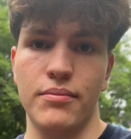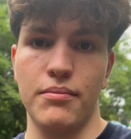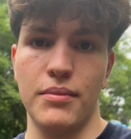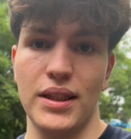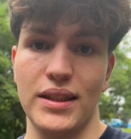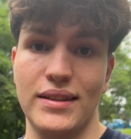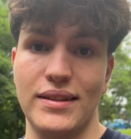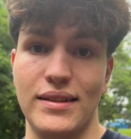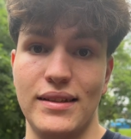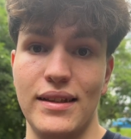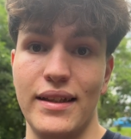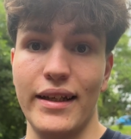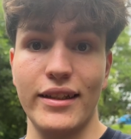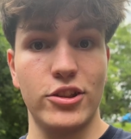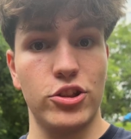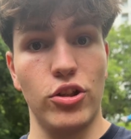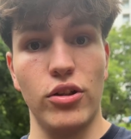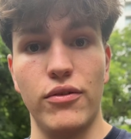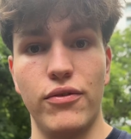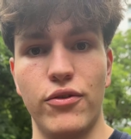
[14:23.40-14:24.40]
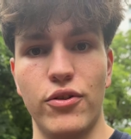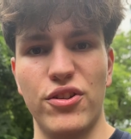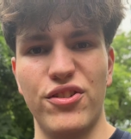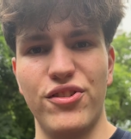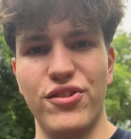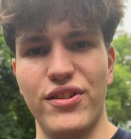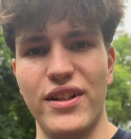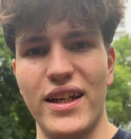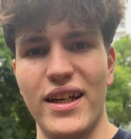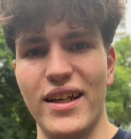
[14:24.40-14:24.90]
But that's all for
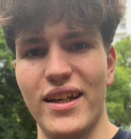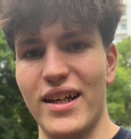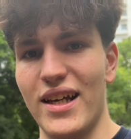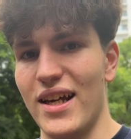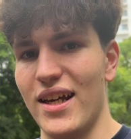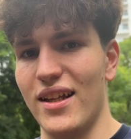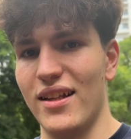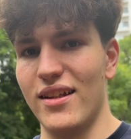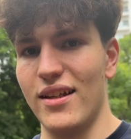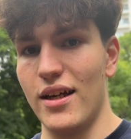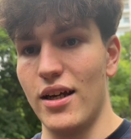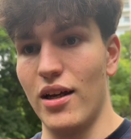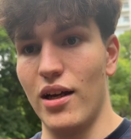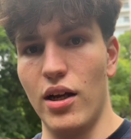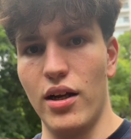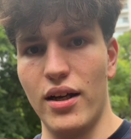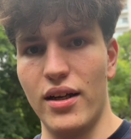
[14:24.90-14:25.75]
today, and I